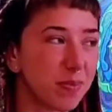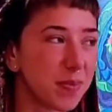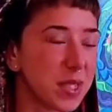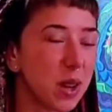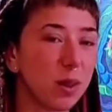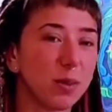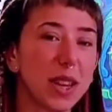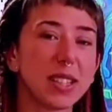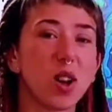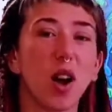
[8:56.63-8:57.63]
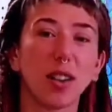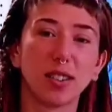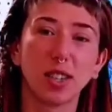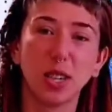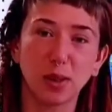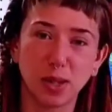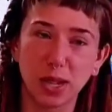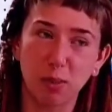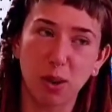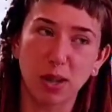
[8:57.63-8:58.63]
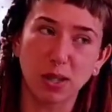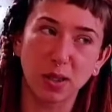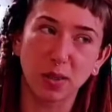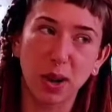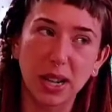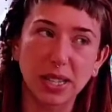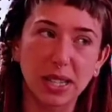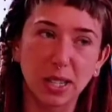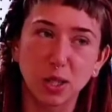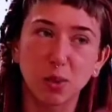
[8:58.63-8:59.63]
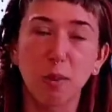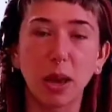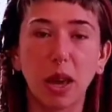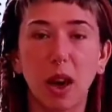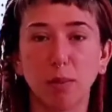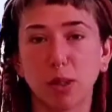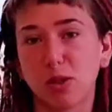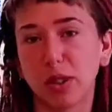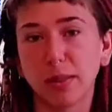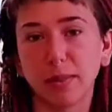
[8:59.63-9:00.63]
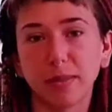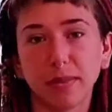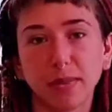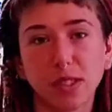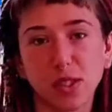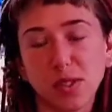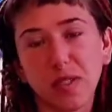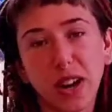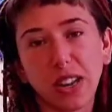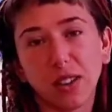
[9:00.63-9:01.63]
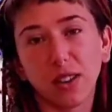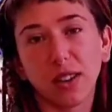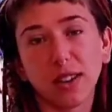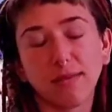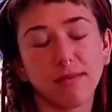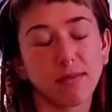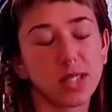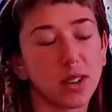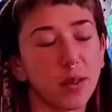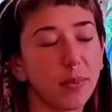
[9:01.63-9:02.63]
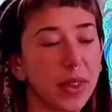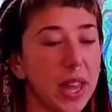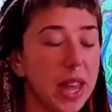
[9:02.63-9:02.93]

So it's hard to use it in a positive way. It's like swimming upstream, just fighting current. So